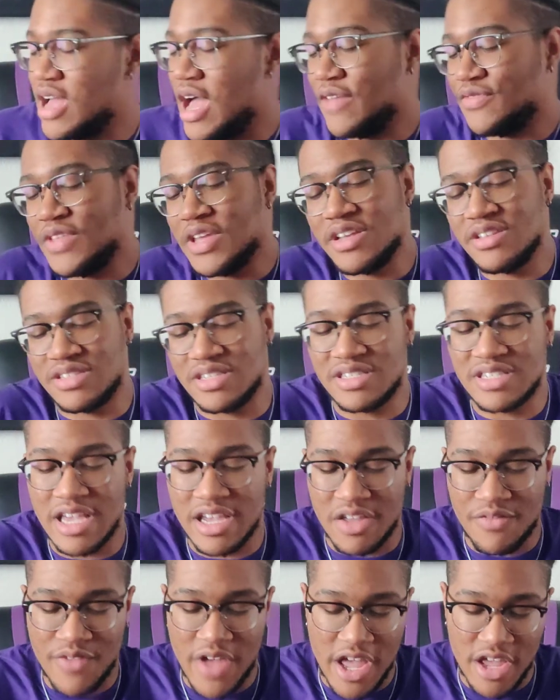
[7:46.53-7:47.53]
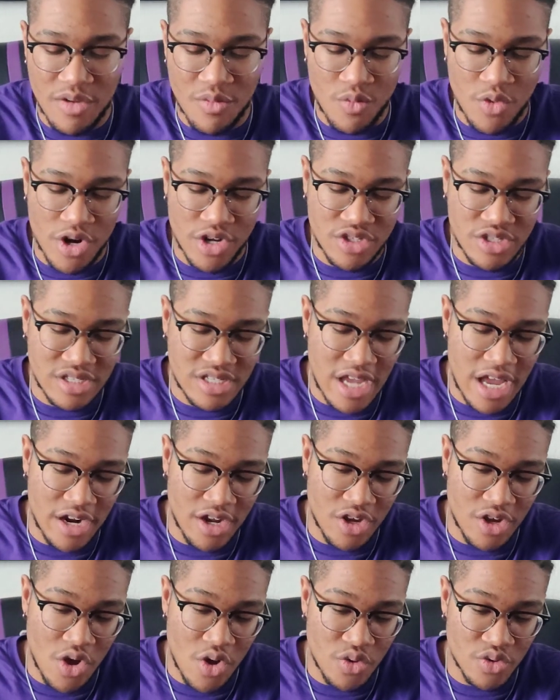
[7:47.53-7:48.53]
I think it's the second volume where it just kind
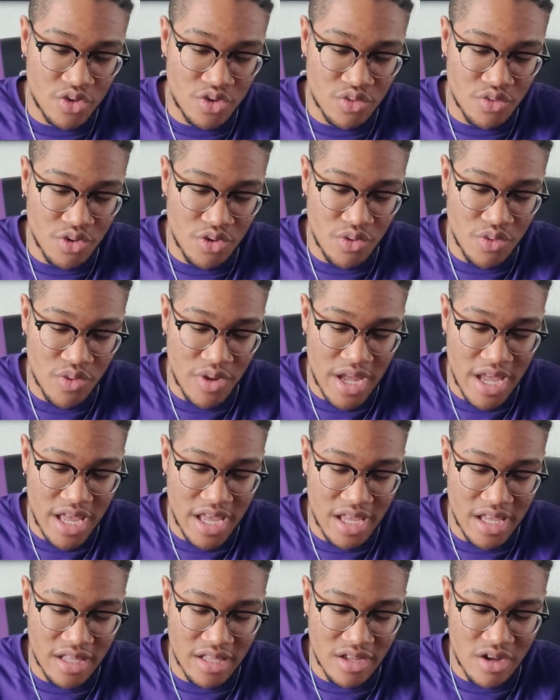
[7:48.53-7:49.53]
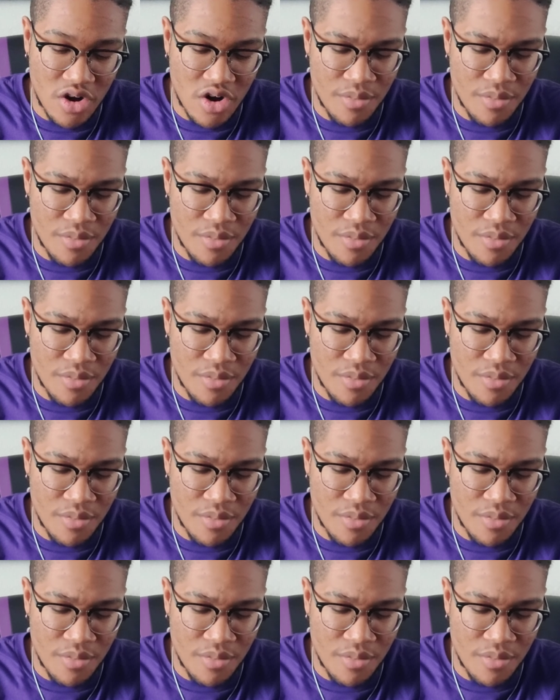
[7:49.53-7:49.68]
of goes through and...